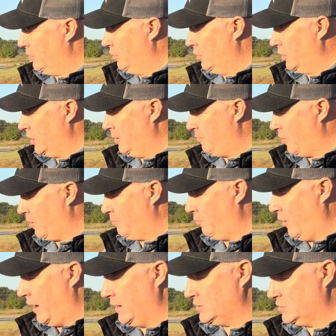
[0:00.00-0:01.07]
to hook up our
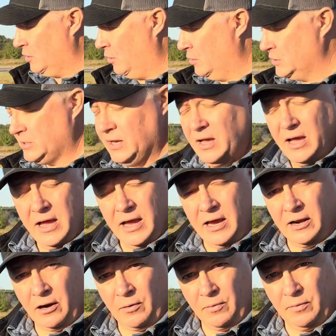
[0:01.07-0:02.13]
blast hose
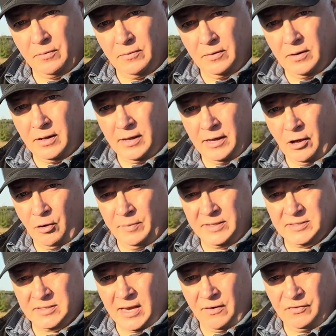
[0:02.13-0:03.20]
and our helmet
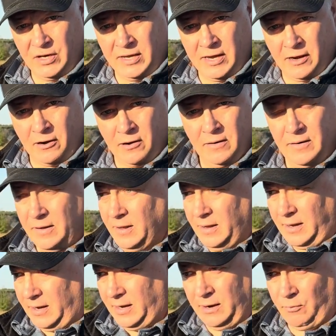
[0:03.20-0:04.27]
safety gear.
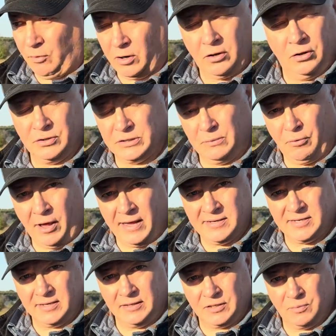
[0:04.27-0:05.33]
And we're close to
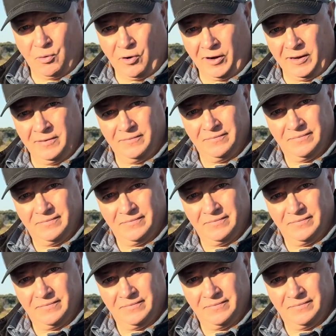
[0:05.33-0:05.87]
blasting this morning.